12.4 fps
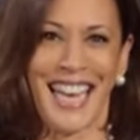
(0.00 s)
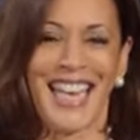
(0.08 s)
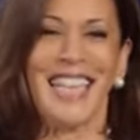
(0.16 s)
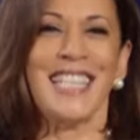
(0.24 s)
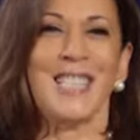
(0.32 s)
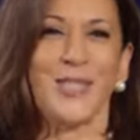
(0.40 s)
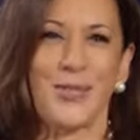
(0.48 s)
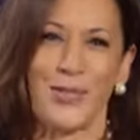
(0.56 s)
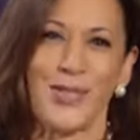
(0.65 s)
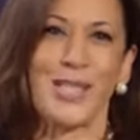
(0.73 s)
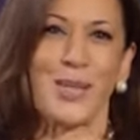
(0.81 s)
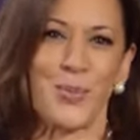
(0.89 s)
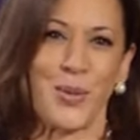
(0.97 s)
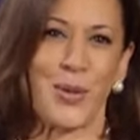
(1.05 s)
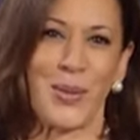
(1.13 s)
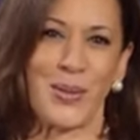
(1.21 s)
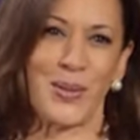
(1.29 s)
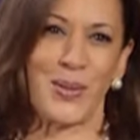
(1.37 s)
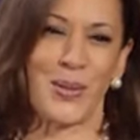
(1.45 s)

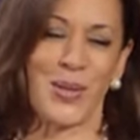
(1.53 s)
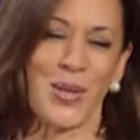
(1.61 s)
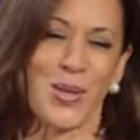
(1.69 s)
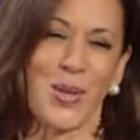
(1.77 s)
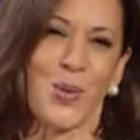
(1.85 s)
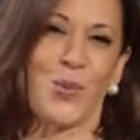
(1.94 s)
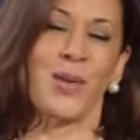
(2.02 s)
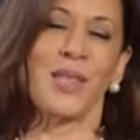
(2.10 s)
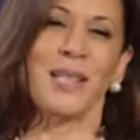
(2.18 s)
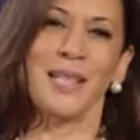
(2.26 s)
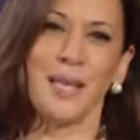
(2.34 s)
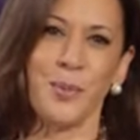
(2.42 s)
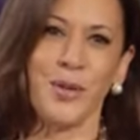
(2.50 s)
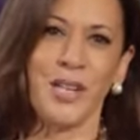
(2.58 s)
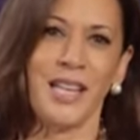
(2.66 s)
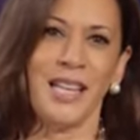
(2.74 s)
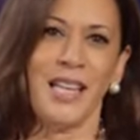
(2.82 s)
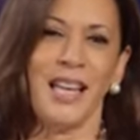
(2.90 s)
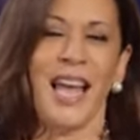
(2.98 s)
indivisible, with
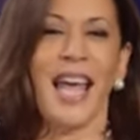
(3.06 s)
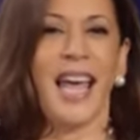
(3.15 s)
liberty